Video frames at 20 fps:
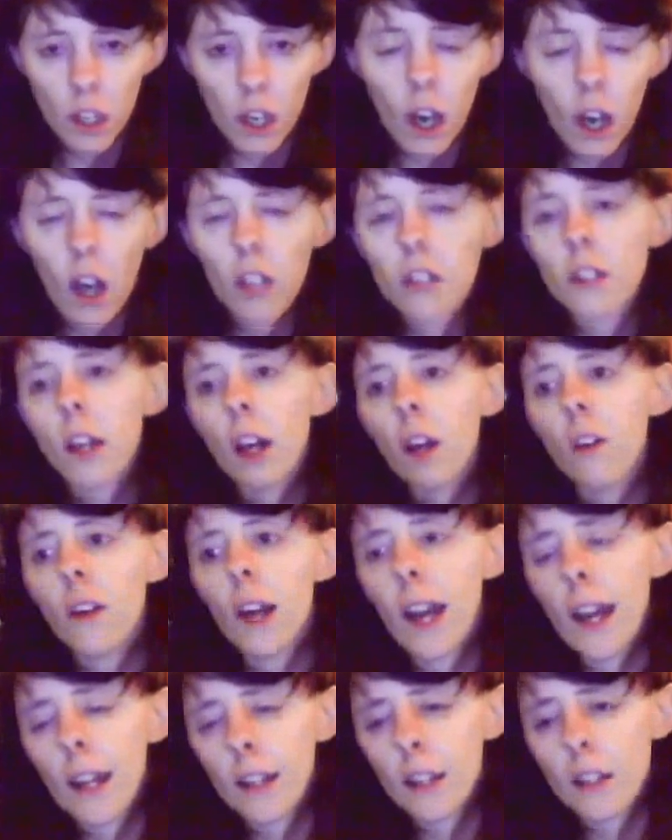Ard
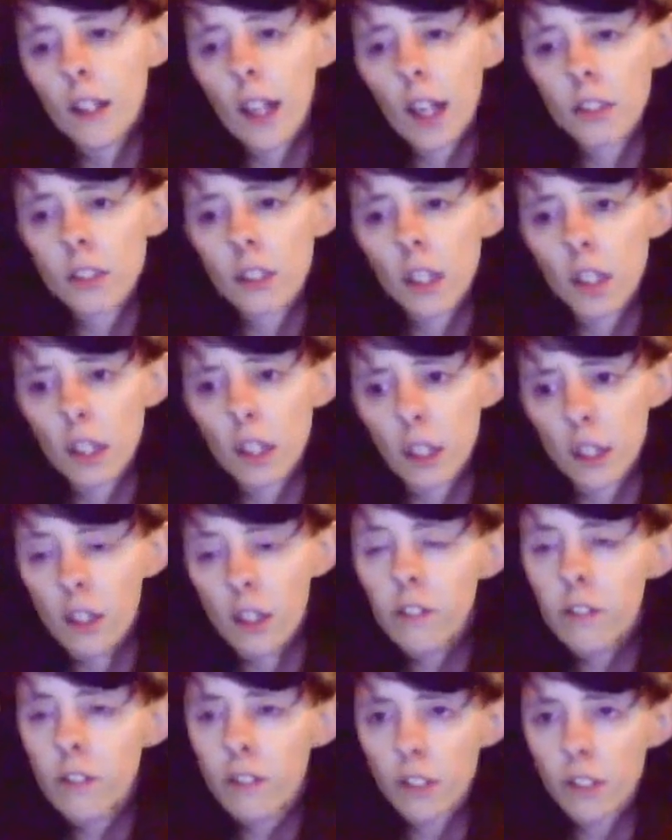Lohanlon had to
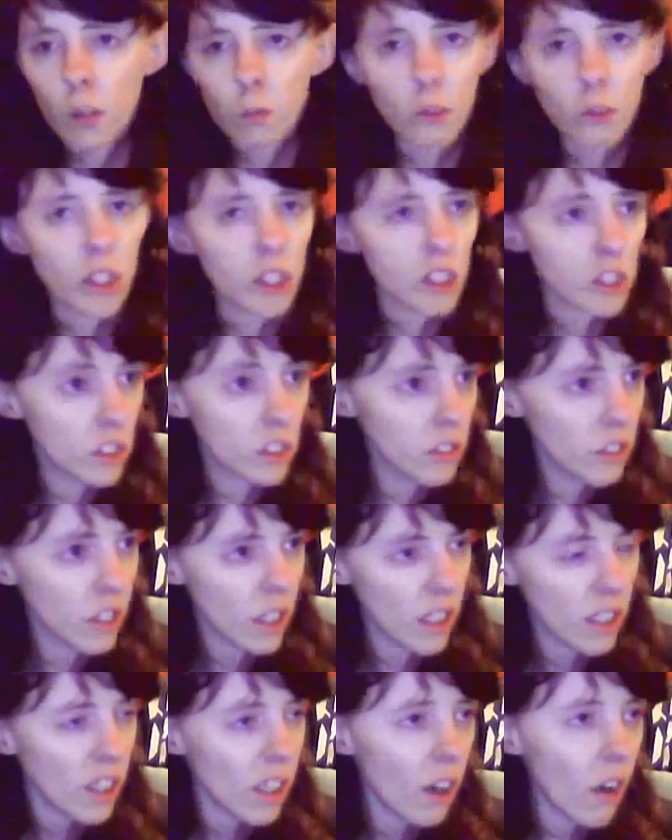leave for some reason,
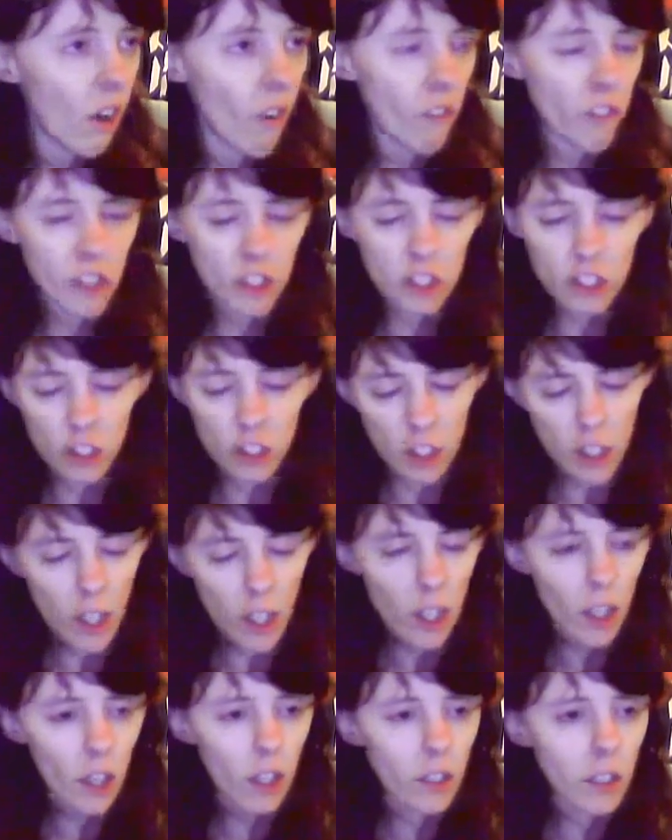obviously.
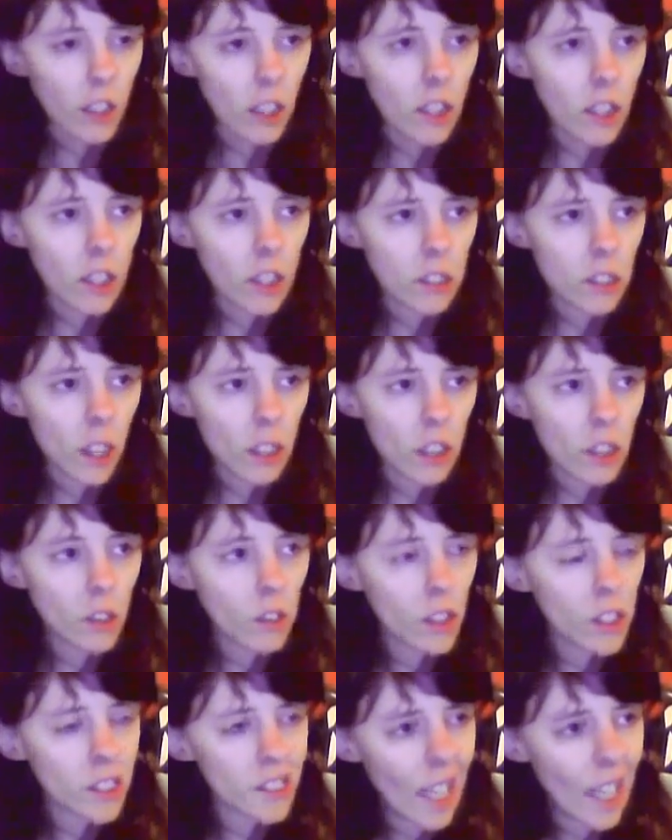And then they decided,
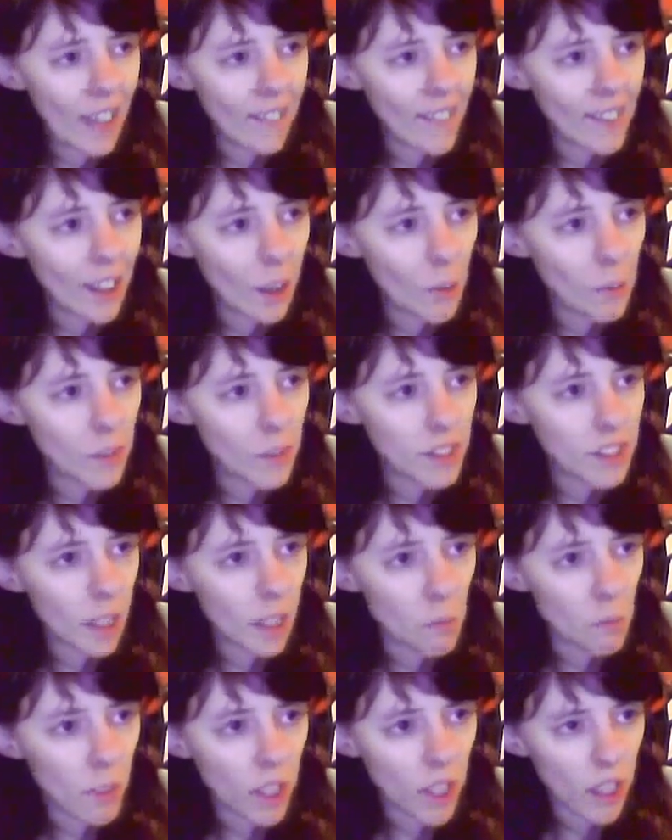oh, let's carry on with
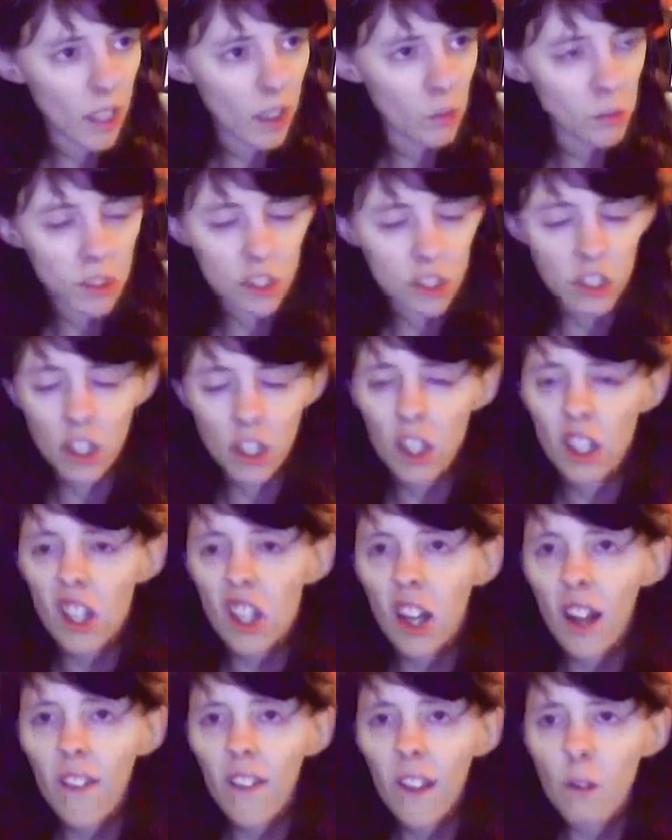someone else.
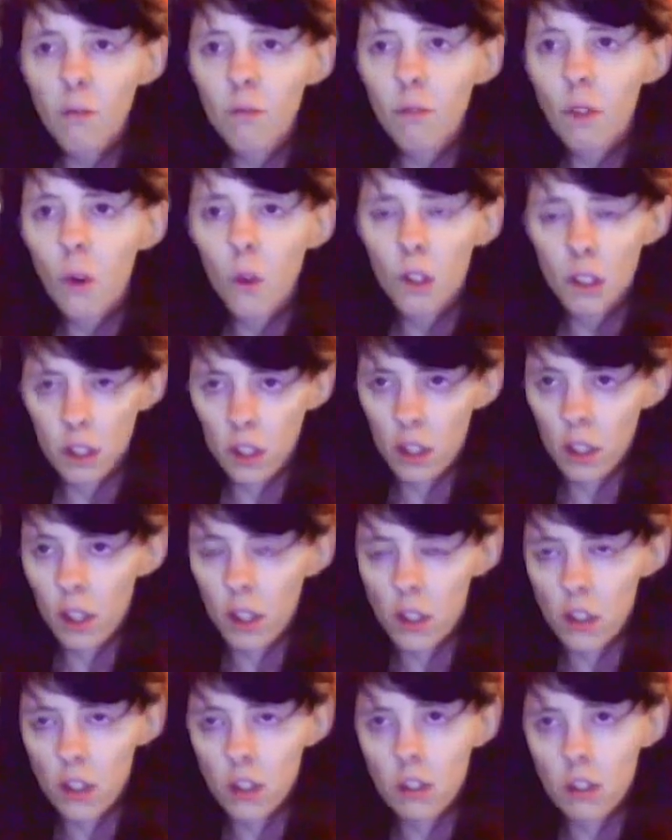And they ruined it.
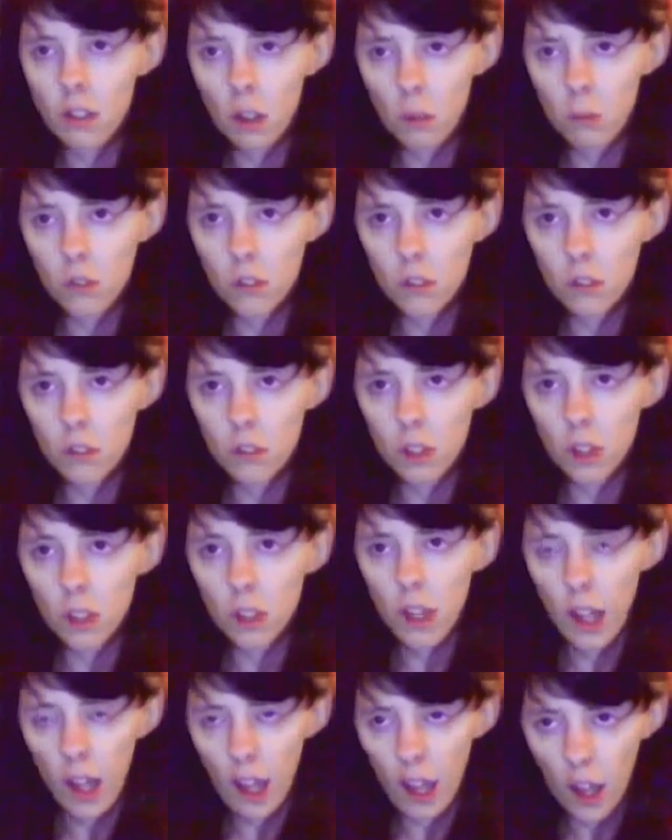They should have stopped it
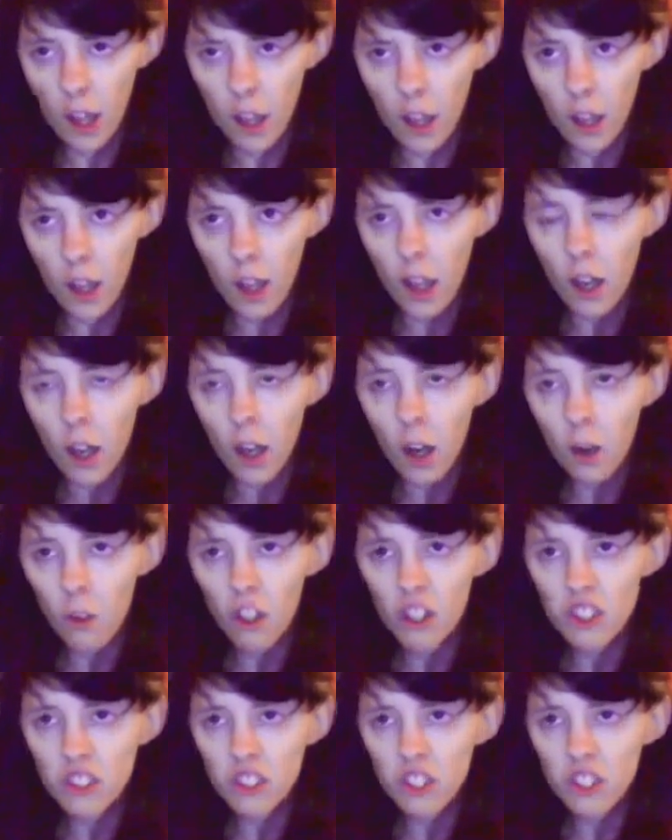there. I
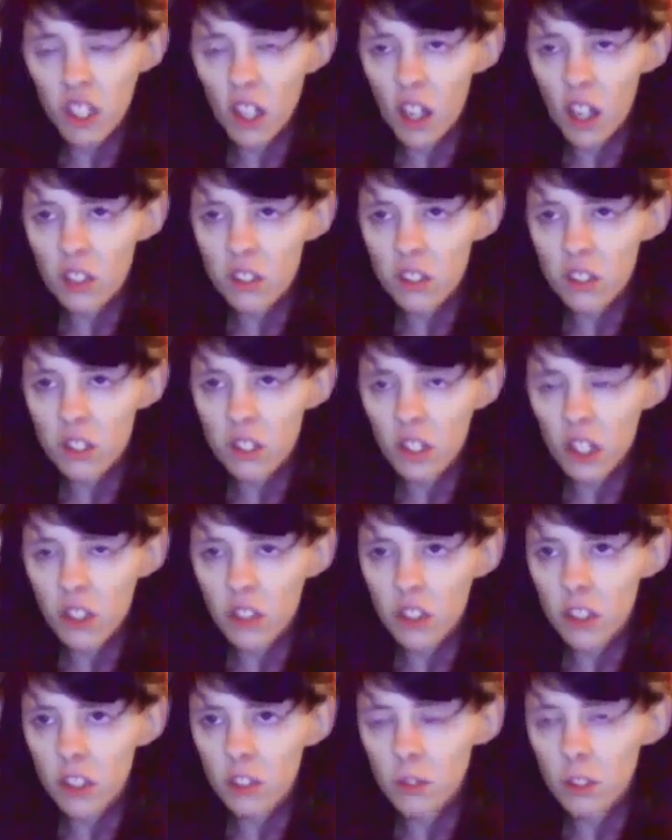watched the last
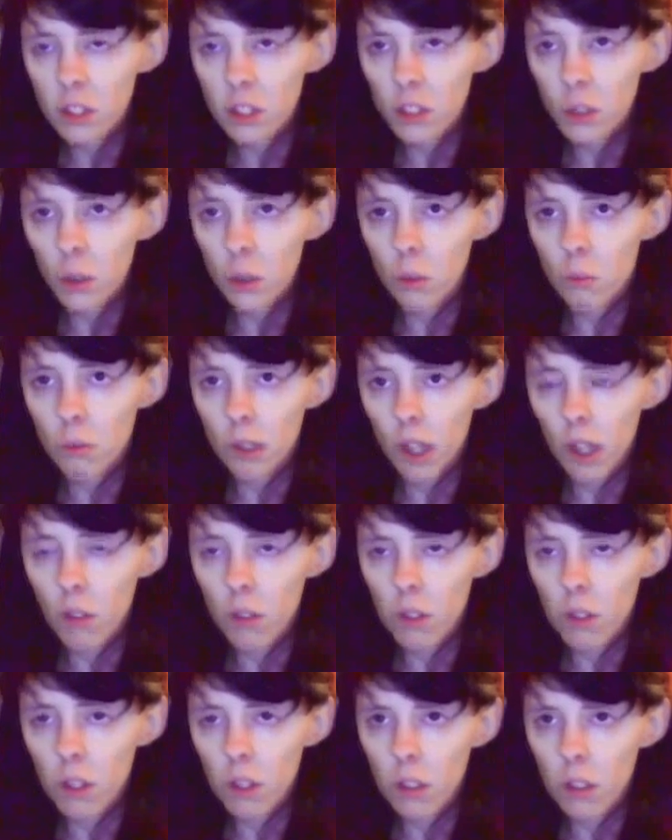series with the new
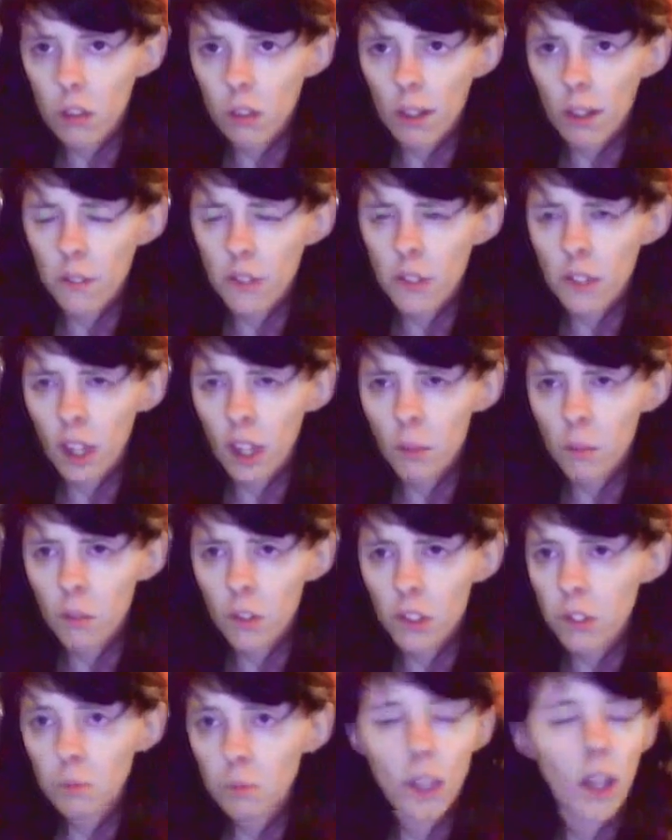bloke, whatever his name
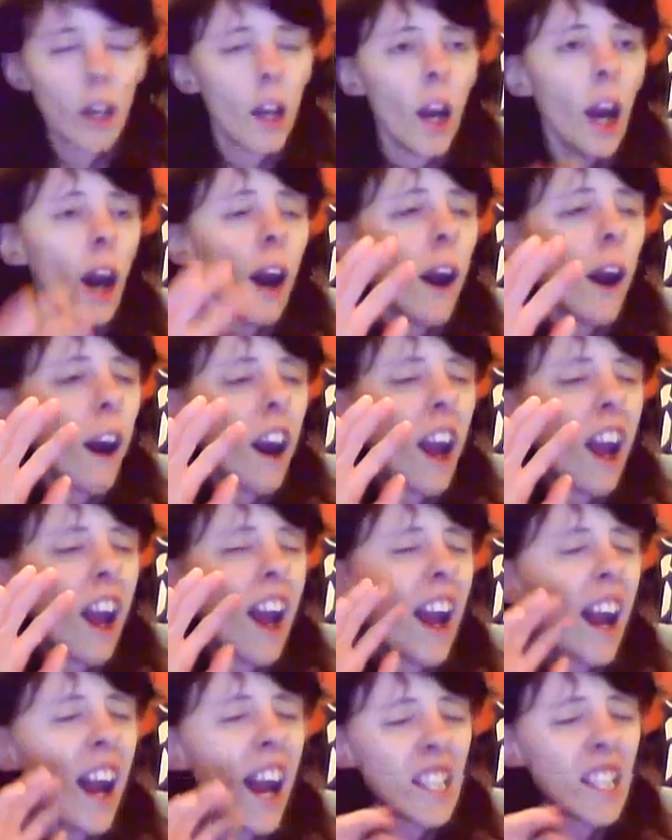was, but I
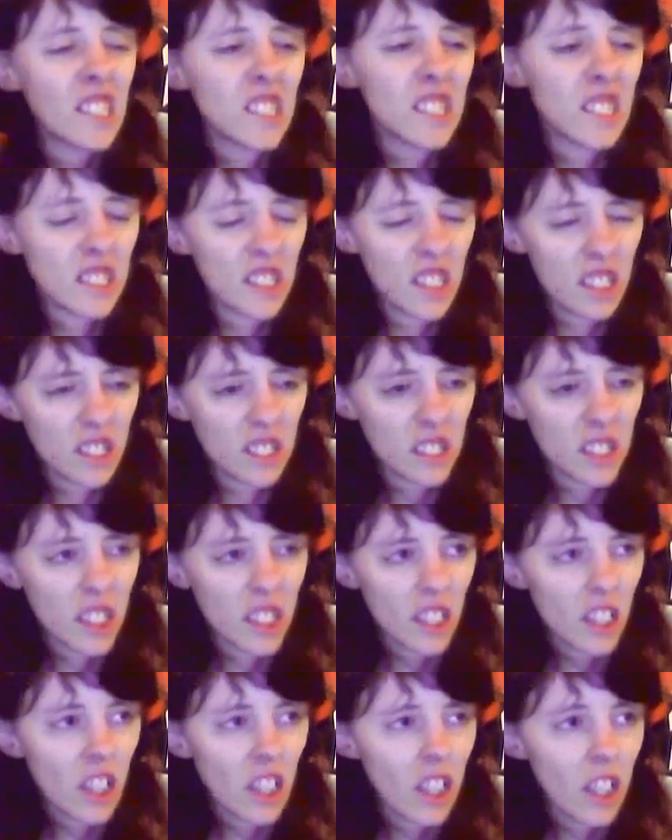hated it.
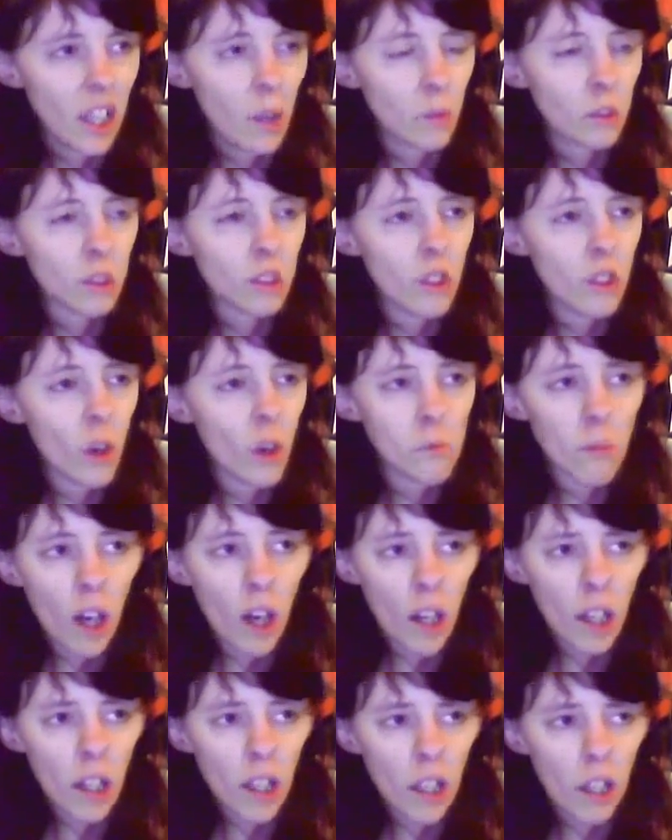It was not
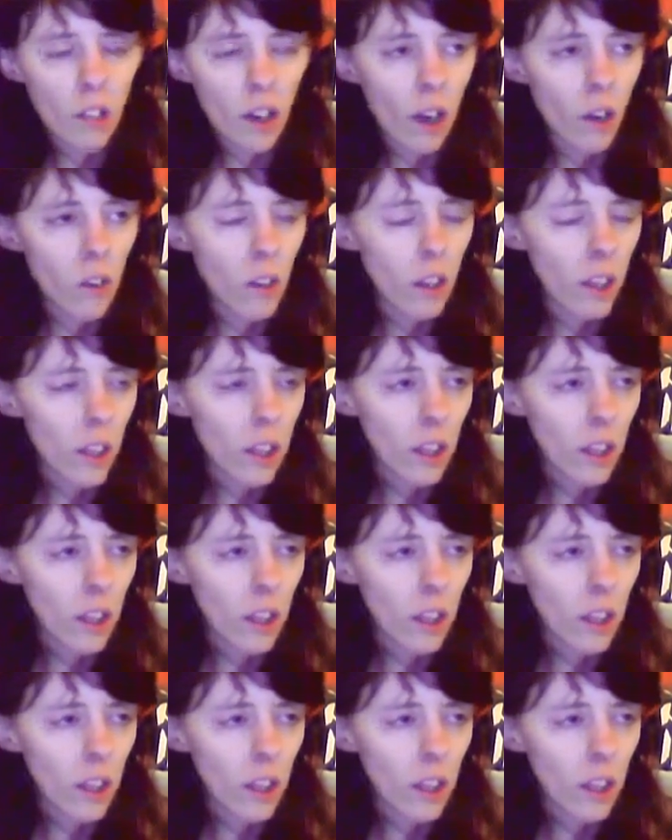My Hero.